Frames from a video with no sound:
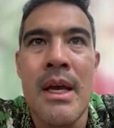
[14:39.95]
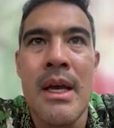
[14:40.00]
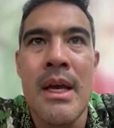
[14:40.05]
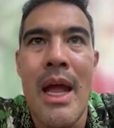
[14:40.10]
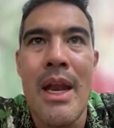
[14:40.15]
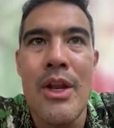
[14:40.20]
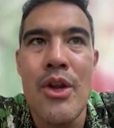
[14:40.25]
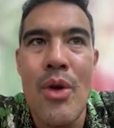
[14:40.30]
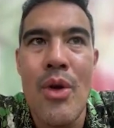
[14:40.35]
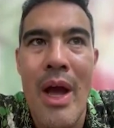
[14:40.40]

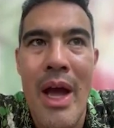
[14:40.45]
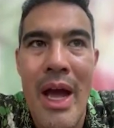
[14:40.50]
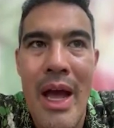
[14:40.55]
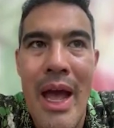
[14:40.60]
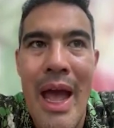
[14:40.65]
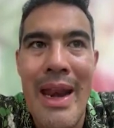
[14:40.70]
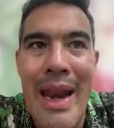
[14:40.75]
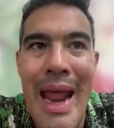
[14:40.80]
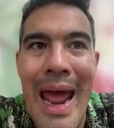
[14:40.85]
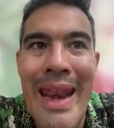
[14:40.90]

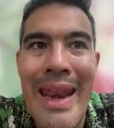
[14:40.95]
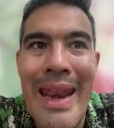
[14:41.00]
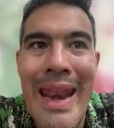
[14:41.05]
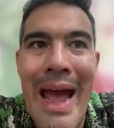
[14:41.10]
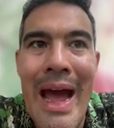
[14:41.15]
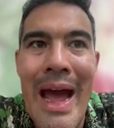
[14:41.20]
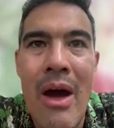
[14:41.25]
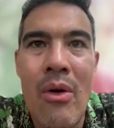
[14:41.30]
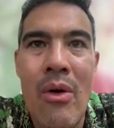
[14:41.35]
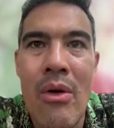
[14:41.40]
and
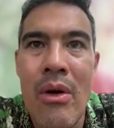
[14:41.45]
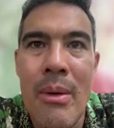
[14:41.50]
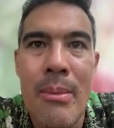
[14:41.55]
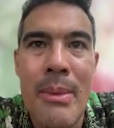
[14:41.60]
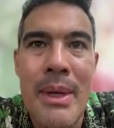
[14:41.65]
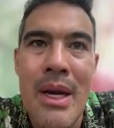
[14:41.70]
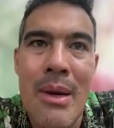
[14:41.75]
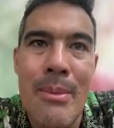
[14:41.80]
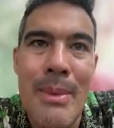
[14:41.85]
now, I mean,